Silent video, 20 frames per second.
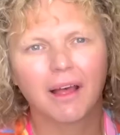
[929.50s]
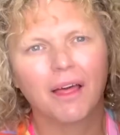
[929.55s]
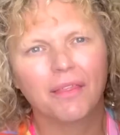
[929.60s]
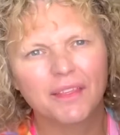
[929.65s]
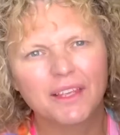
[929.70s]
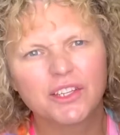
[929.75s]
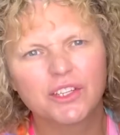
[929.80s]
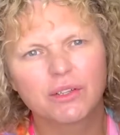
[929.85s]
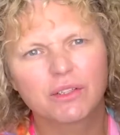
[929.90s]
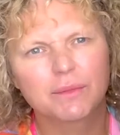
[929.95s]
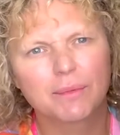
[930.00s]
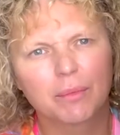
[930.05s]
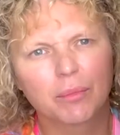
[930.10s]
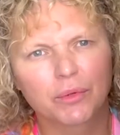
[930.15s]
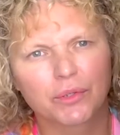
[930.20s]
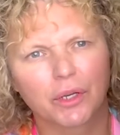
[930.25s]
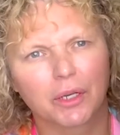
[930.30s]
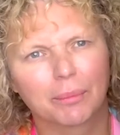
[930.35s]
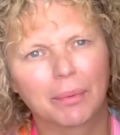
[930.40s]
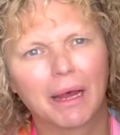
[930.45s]
think she looks a bit more
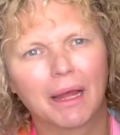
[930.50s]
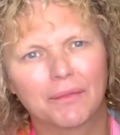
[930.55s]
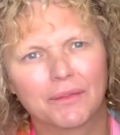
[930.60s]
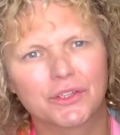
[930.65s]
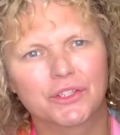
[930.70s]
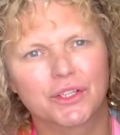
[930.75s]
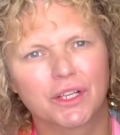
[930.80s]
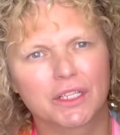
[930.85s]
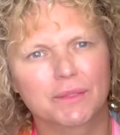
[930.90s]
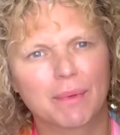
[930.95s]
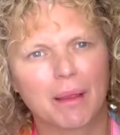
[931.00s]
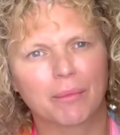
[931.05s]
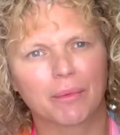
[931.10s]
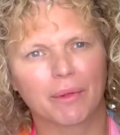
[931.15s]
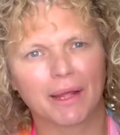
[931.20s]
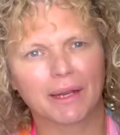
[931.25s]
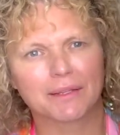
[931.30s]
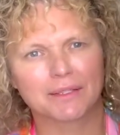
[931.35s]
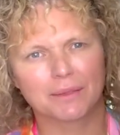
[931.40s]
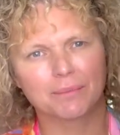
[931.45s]
Dolly Parton than she does Pamela
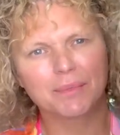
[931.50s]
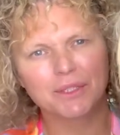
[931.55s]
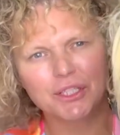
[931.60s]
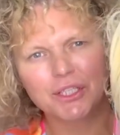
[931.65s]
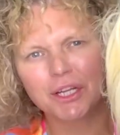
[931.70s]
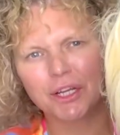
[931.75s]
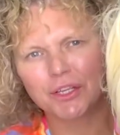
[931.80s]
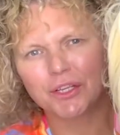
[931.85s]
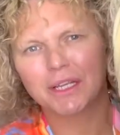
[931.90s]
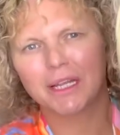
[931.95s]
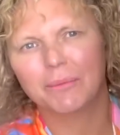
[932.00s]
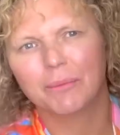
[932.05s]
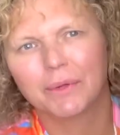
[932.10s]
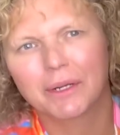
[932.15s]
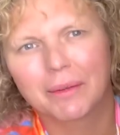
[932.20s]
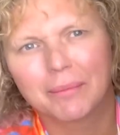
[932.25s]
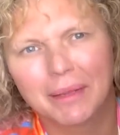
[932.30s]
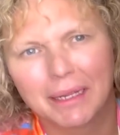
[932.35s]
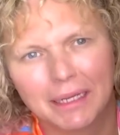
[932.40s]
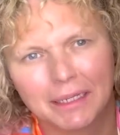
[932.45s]
Anderson, but you know, you get what
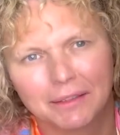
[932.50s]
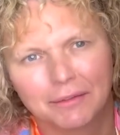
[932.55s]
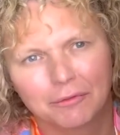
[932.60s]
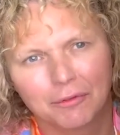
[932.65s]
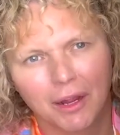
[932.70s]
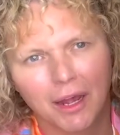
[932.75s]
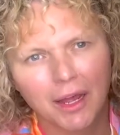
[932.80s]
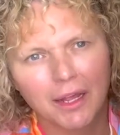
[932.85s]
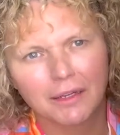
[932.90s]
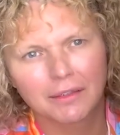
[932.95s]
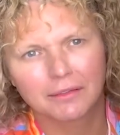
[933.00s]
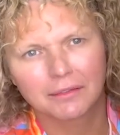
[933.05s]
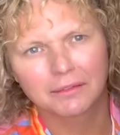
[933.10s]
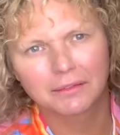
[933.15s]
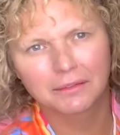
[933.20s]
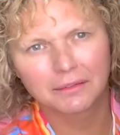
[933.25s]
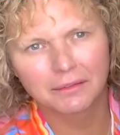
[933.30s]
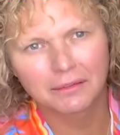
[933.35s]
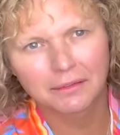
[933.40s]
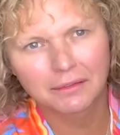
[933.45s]
I mean, right?
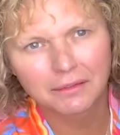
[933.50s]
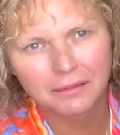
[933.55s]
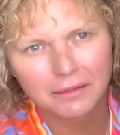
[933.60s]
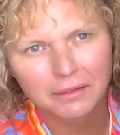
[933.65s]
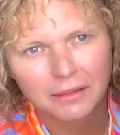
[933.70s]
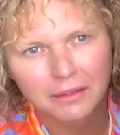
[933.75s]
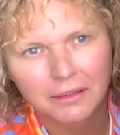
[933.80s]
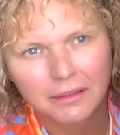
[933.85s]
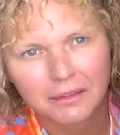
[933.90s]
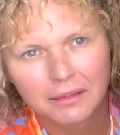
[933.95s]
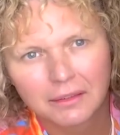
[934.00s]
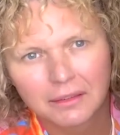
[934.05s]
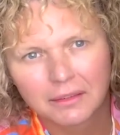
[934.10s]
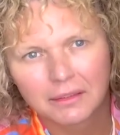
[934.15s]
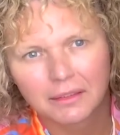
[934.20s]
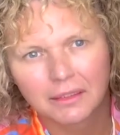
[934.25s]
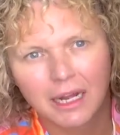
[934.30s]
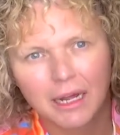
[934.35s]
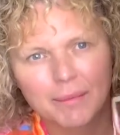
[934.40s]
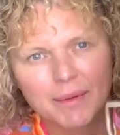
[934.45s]

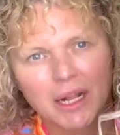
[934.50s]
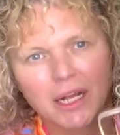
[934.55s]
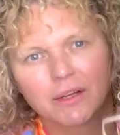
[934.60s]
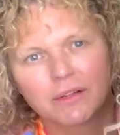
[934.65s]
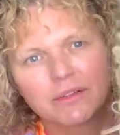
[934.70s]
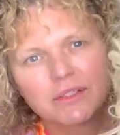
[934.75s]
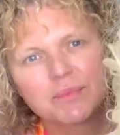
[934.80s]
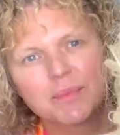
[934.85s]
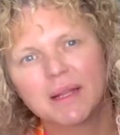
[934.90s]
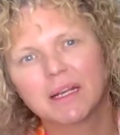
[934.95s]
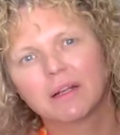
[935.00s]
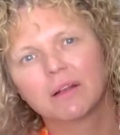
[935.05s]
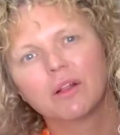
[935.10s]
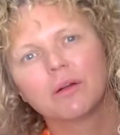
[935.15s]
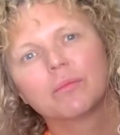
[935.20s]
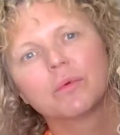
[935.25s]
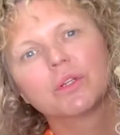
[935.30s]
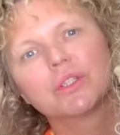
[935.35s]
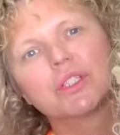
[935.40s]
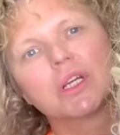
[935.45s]
I mean, I could have spent a lot
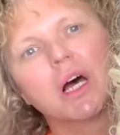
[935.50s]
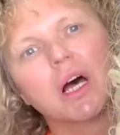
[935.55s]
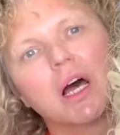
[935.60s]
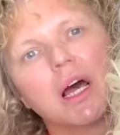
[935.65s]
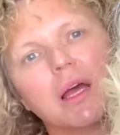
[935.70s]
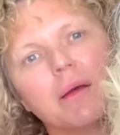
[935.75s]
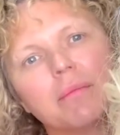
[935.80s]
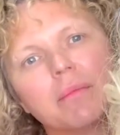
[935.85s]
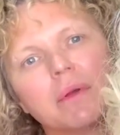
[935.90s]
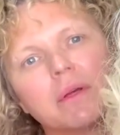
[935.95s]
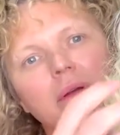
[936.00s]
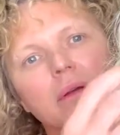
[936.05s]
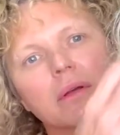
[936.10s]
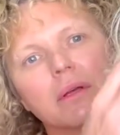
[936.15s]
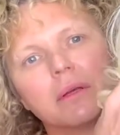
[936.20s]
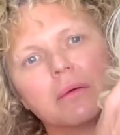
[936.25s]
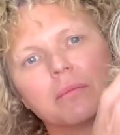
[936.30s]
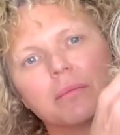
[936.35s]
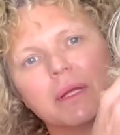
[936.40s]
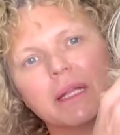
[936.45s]
more time
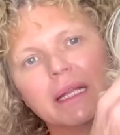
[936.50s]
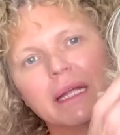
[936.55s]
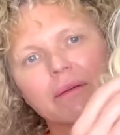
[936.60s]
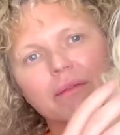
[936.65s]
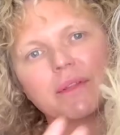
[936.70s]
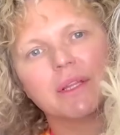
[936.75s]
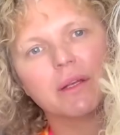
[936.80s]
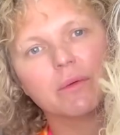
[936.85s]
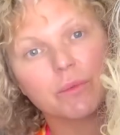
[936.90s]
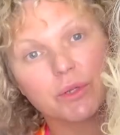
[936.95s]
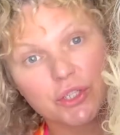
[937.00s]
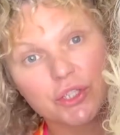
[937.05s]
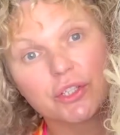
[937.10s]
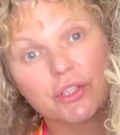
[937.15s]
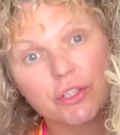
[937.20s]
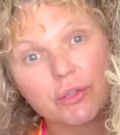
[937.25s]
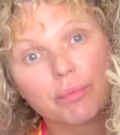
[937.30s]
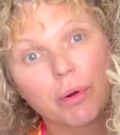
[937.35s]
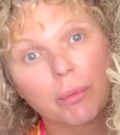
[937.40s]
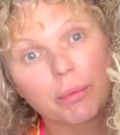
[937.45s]
pinning everything, which
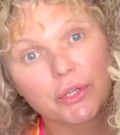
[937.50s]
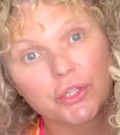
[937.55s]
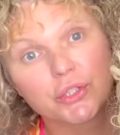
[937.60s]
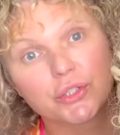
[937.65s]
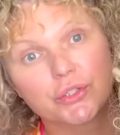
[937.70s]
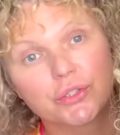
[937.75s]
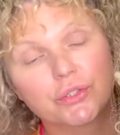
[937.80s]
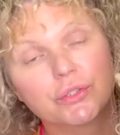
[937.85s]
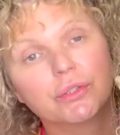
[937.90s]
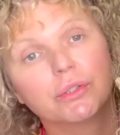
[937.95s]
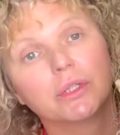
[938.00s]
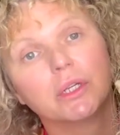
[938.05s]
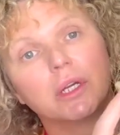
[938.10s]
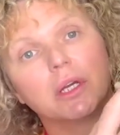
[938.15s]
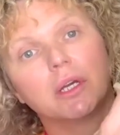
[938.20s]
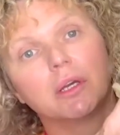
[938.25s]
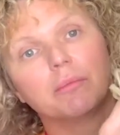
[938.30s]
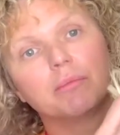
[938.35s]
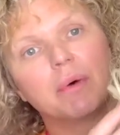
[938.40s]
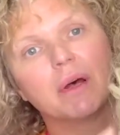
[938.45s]
you probably should do,
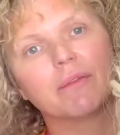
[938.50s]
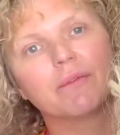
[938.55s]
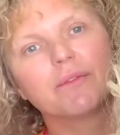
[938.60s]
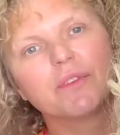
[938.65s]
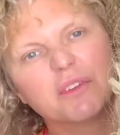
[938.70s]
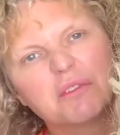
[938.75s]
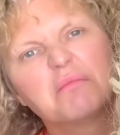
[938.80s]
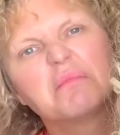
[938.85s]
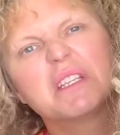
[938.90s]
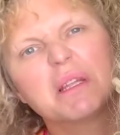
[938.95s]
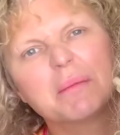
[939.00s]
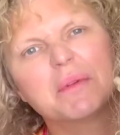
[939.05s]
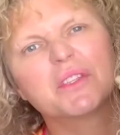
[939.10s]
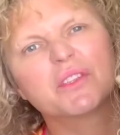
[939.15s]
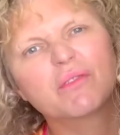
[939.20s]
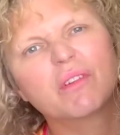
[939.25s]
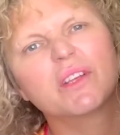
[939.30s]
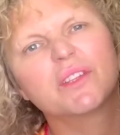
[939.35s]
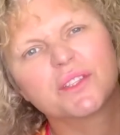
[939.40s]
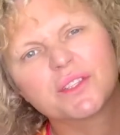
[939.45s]
but for
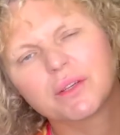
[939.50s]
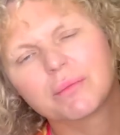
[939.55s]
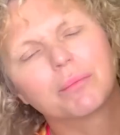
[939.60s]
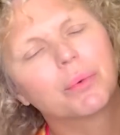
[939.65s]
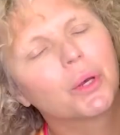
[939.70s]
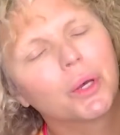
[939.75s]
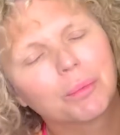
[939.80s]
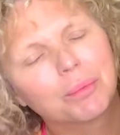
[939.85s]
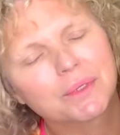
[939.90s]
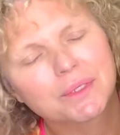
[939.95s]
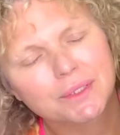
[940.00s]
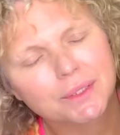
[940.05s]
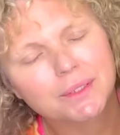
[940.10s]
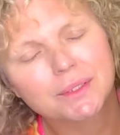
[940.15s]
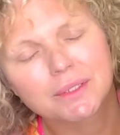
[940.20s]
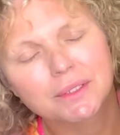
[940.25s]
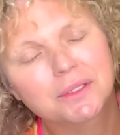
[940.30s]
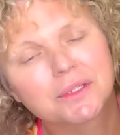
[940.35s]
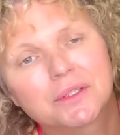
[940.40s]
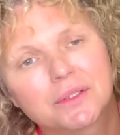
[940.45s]
demonstration purposes,
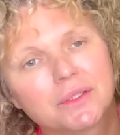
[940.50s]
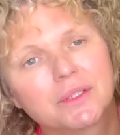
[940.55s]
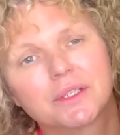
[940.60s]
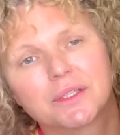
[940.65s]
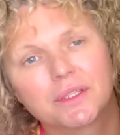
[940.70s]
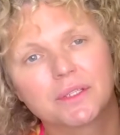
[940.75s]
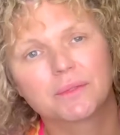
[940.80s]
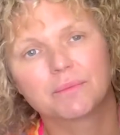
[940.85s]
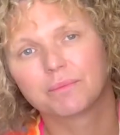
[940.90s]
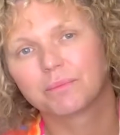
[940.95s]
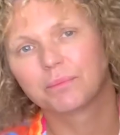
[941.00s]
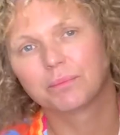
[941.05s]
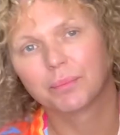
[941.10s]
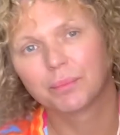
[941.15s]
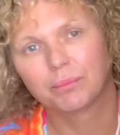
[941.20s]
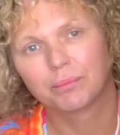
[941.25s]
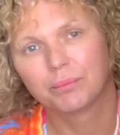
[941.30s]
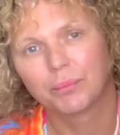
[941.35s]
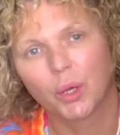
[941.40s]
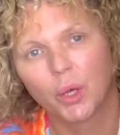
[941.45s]
this is
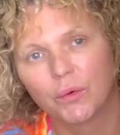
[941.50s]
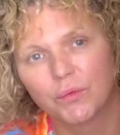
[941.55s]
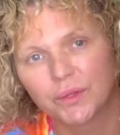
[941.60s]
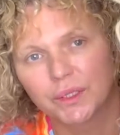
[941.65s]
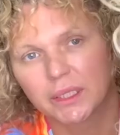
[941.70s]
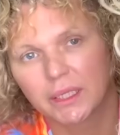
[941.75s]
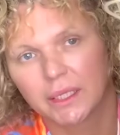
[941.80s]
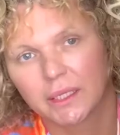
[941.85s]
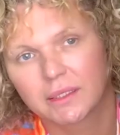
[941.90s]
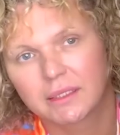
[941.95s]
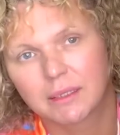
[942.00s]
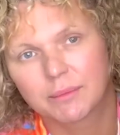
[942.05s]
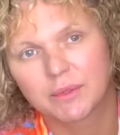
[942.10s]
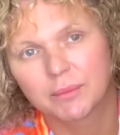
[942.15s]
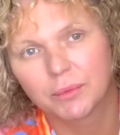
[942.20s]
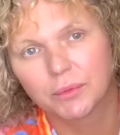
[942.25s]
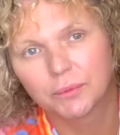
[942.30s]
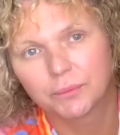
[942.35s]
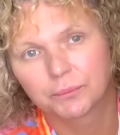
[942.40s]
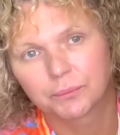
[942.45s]
perfectly
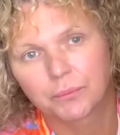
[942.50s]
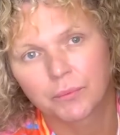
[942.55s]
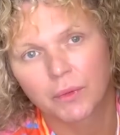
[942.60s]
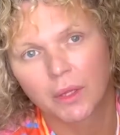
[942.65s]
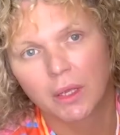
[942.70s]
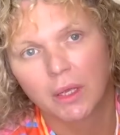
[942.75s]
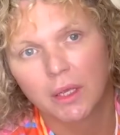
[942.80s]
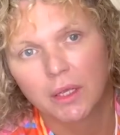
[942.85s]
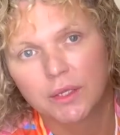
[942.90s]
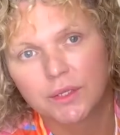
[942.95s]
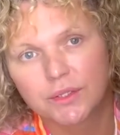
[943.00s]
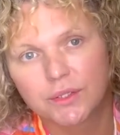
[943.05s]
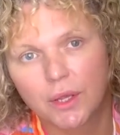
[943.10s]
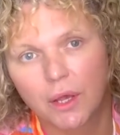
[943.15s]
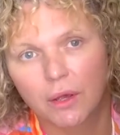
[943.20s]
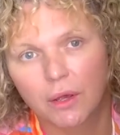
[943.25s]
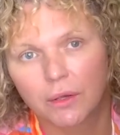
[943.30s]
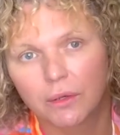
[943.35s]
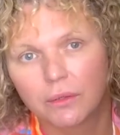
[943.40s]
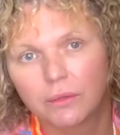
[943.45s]
acceptable.
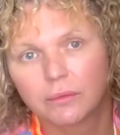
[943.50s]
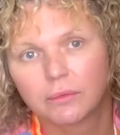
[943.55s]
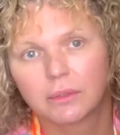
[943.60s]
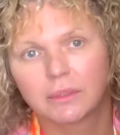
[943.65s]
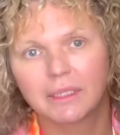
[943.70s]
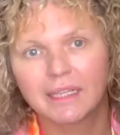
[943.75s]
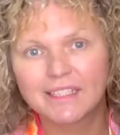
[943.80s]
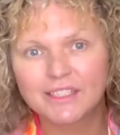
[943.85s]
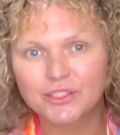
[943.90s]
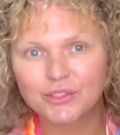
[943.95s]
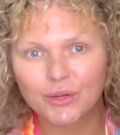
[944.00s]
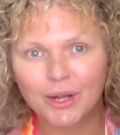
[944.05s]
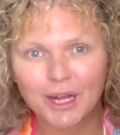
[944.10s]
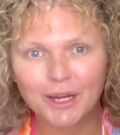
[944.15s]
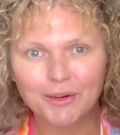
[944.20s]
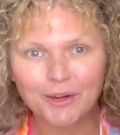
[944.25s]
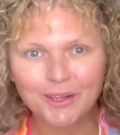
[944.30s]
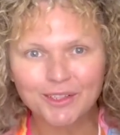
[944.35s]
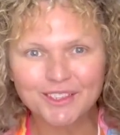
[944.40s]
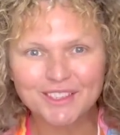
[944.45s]
So let's try
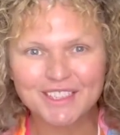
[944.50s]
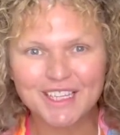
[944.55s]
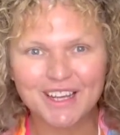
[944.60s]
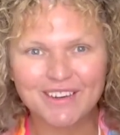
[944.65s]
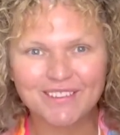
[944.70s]
her on, shall